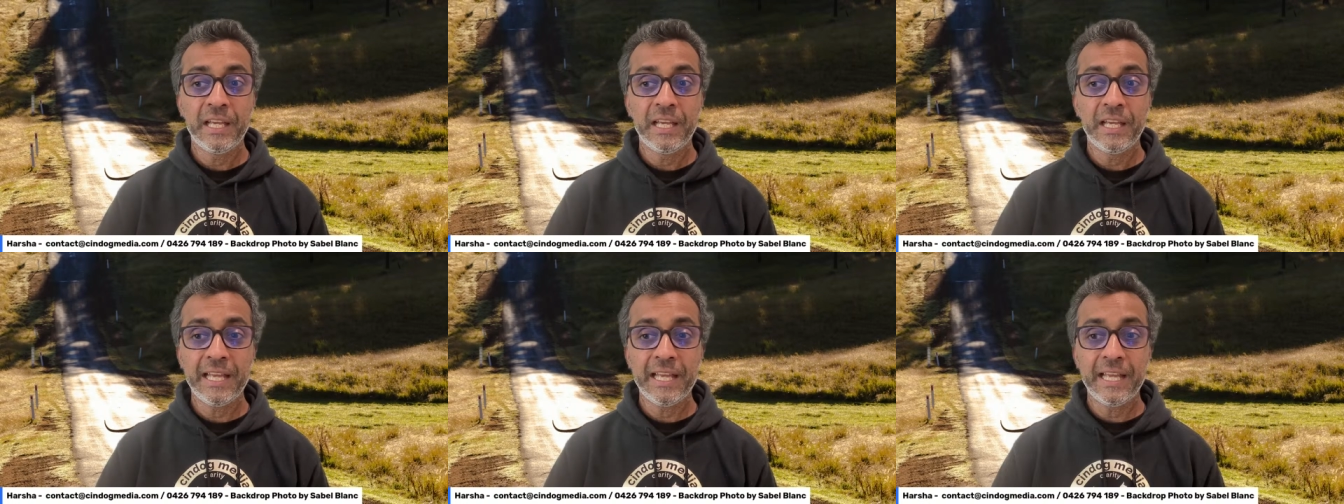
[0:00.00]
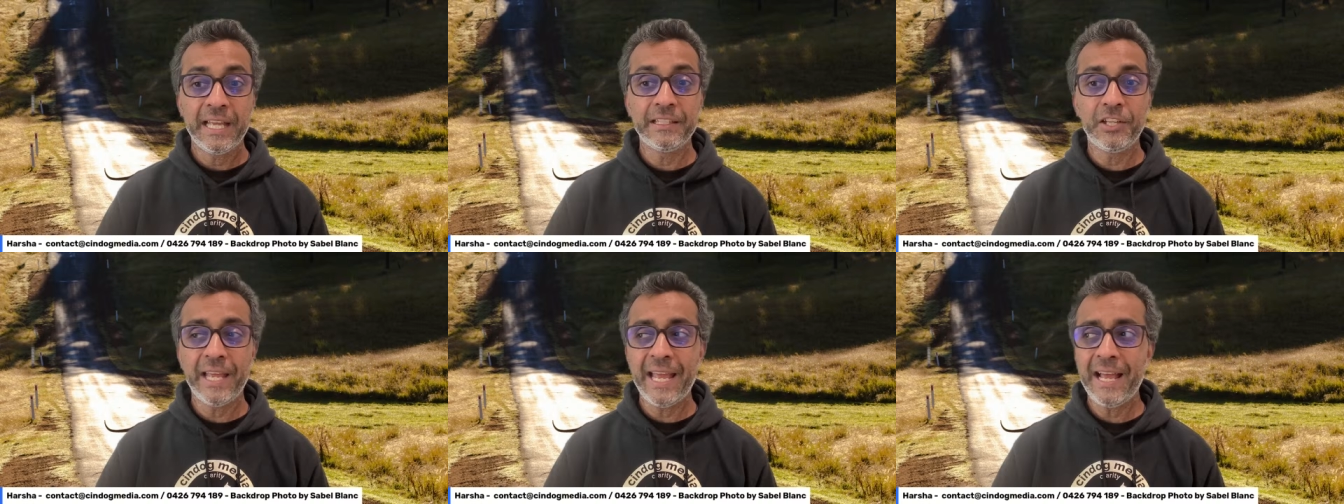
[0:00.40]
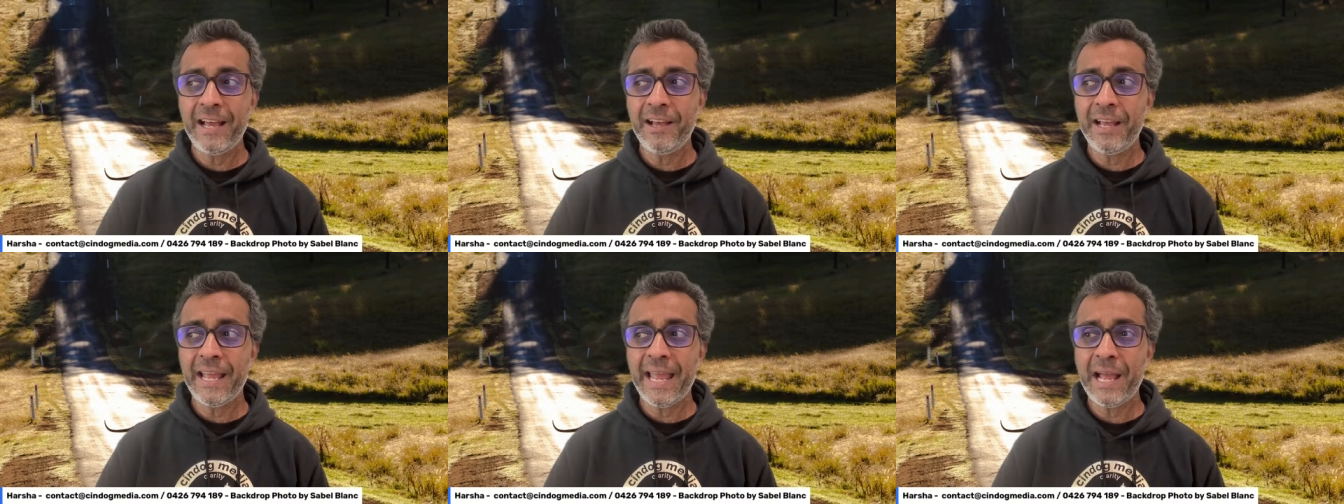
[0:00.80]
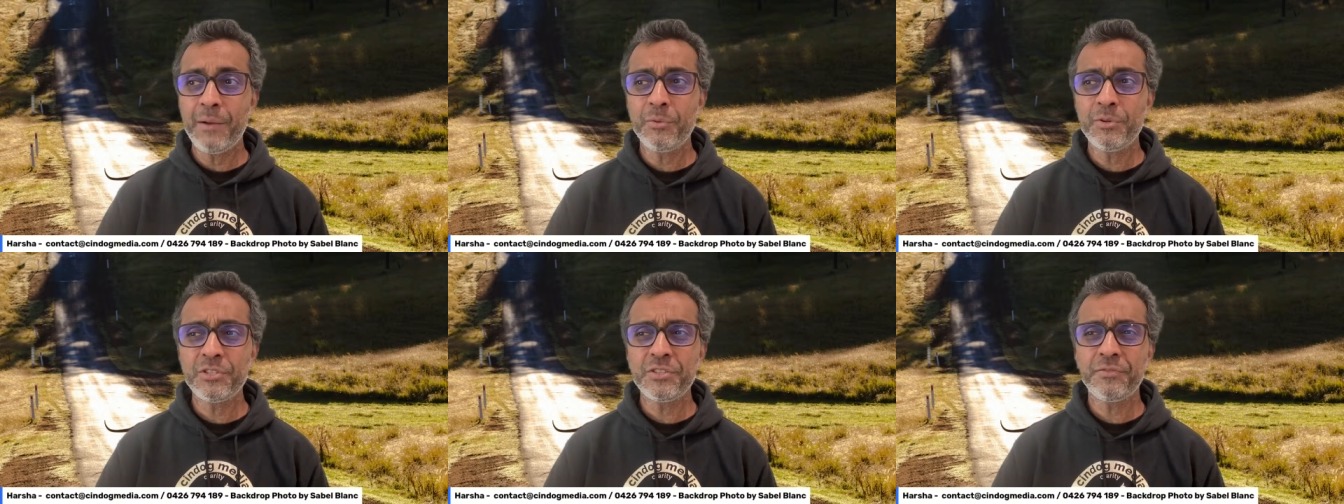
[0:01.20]
And
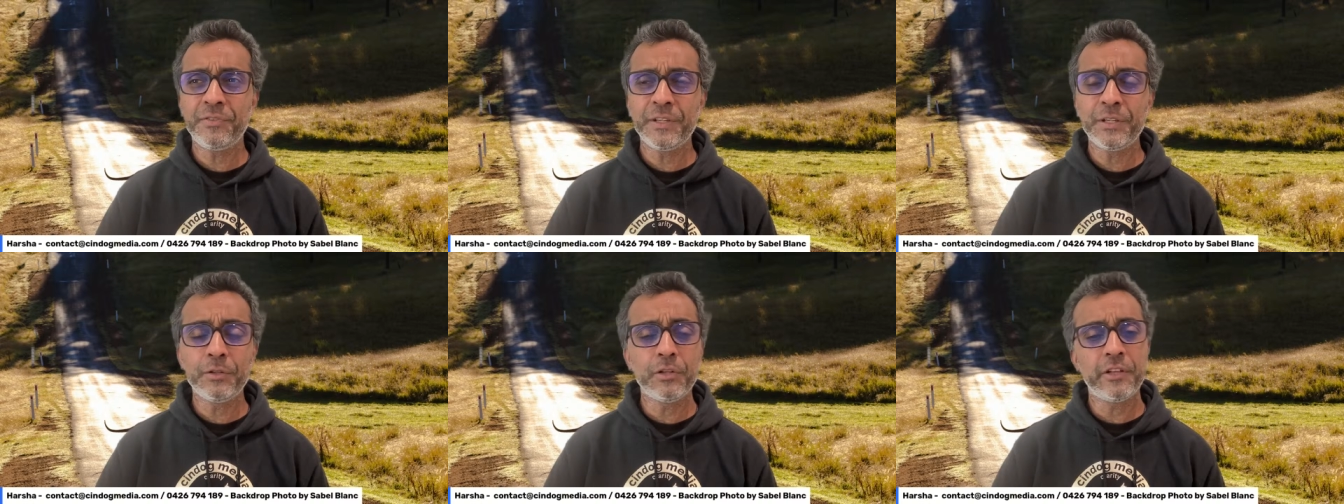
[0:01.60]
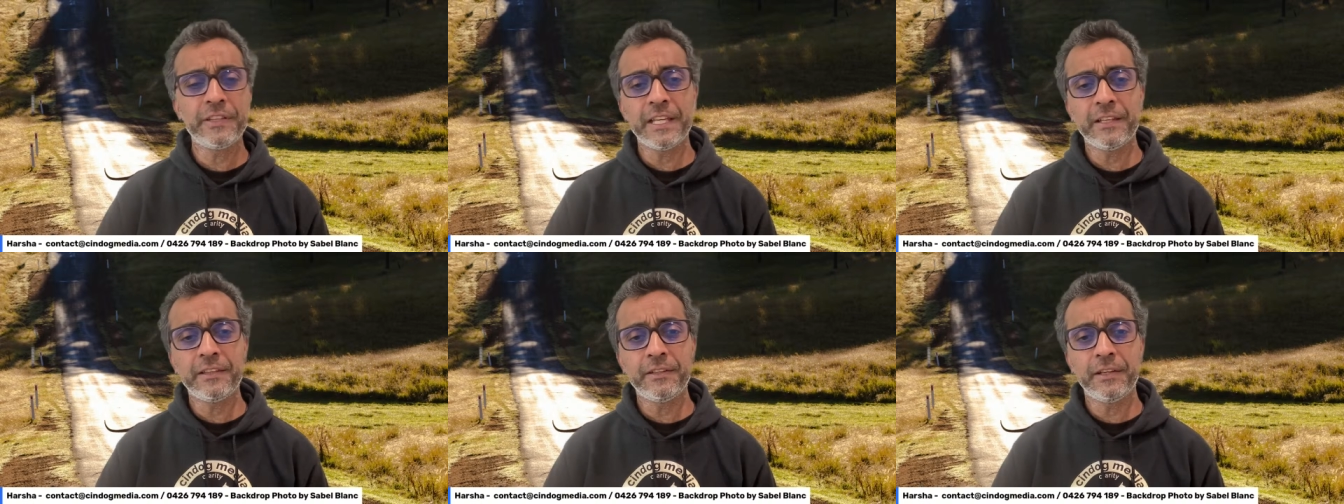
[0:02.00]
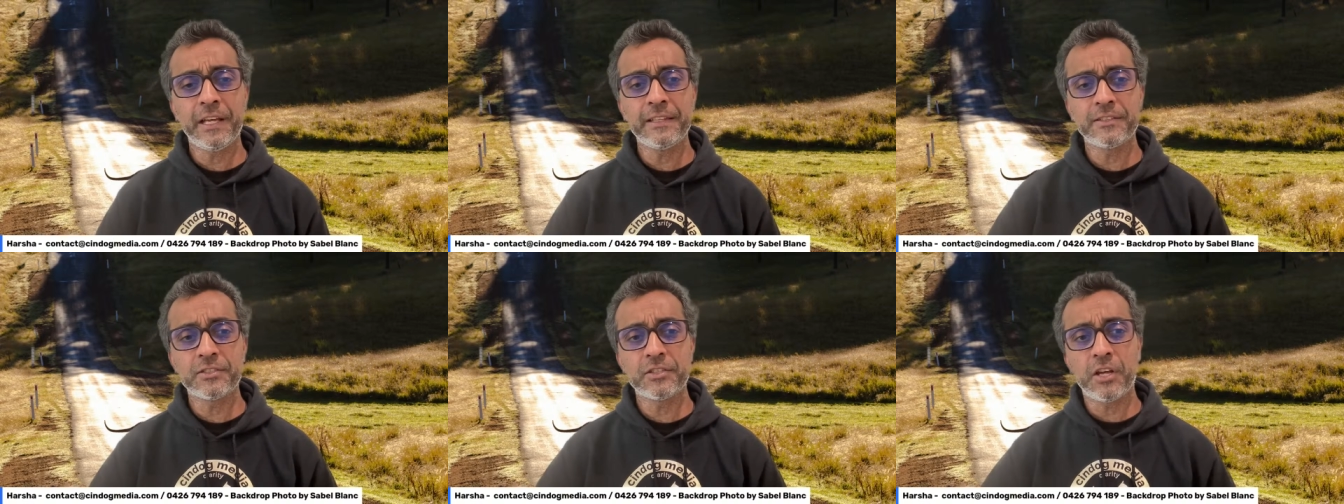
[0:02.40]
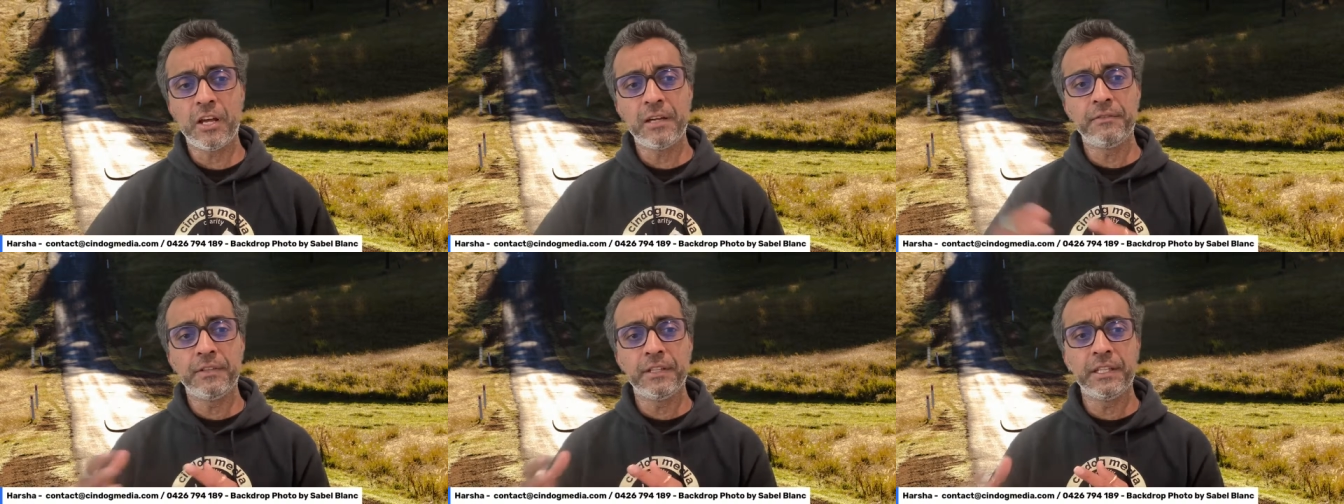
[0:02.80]
how would you feel on the other
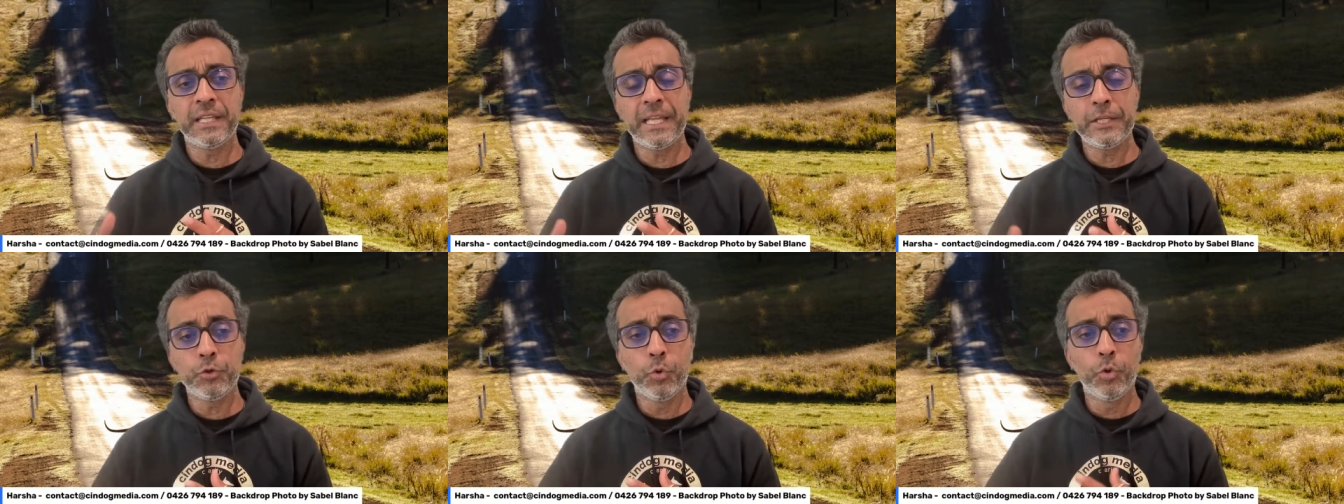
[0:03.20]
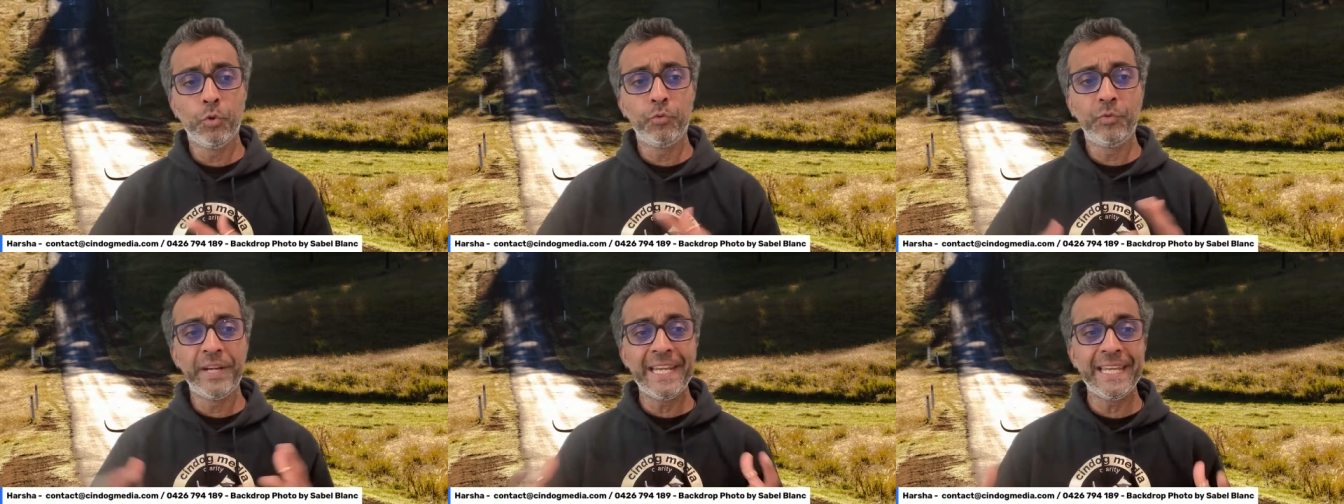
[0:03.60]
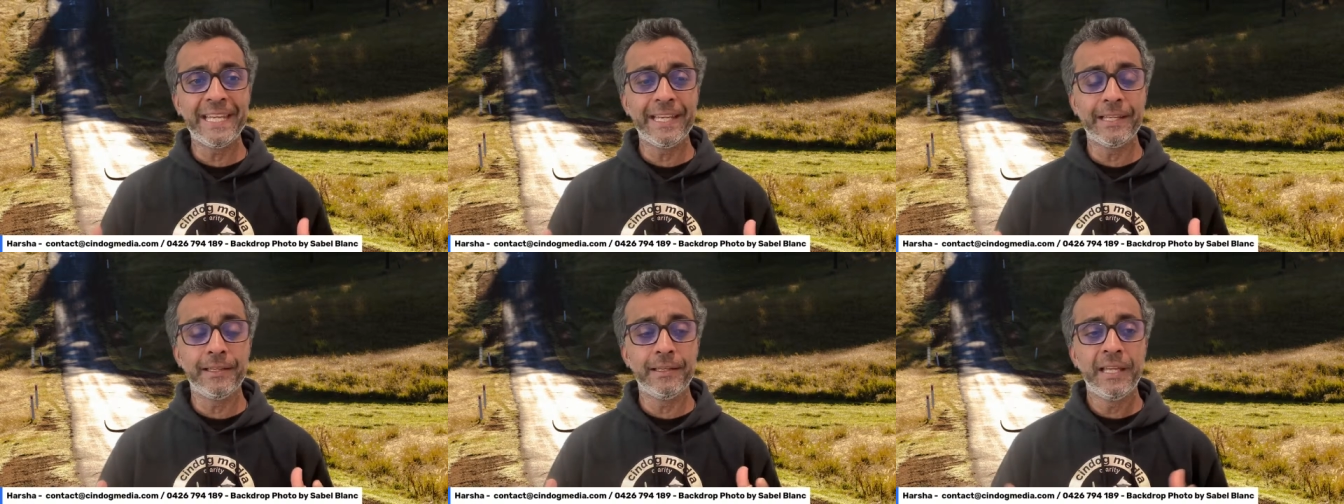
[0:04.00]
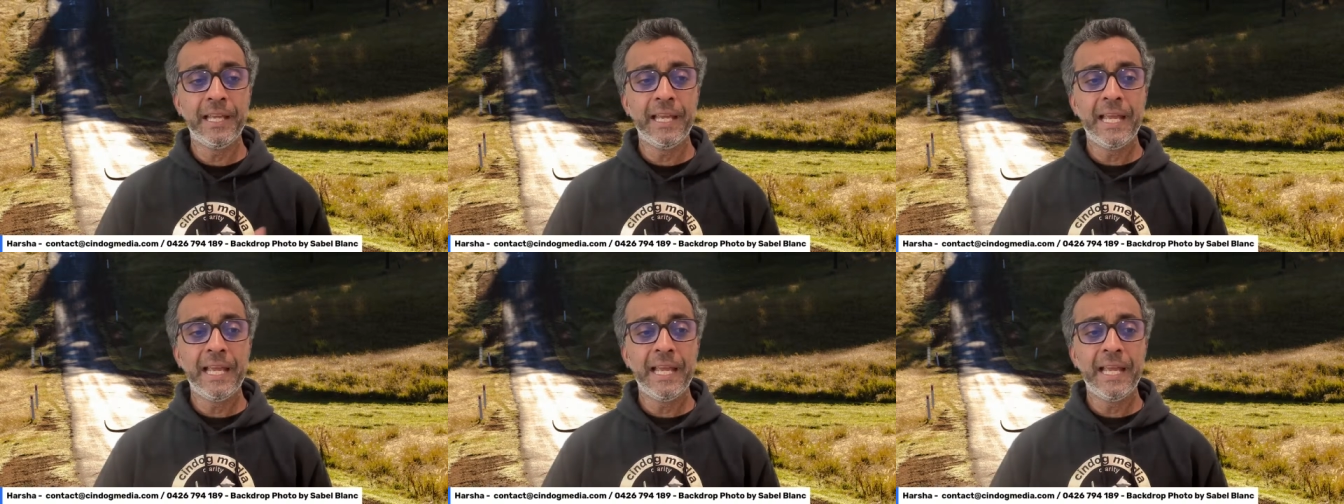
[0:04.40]
side of it? You're reading it